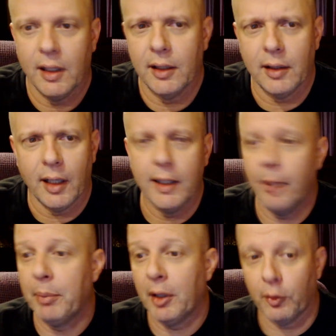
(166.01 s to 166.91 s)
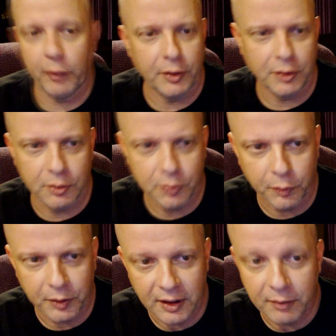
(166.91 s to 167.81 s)
uh, and I'm paraphrasing,
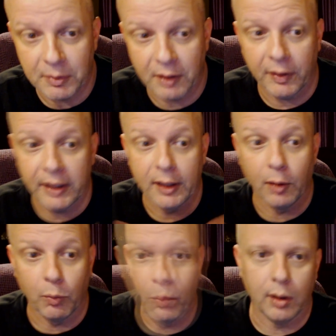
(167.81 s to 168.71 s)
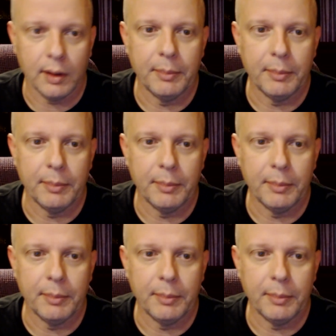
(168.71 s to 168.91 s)
so forgive me if I get it wrong.